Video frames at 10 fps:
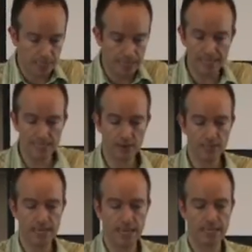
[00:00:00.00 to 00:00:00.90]
And is there
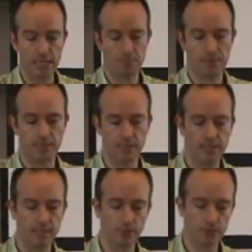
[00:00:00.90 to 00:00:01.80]
any
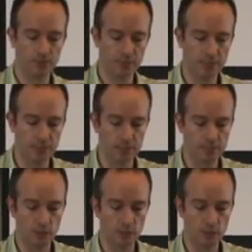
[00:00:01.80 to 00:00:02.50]
interdependency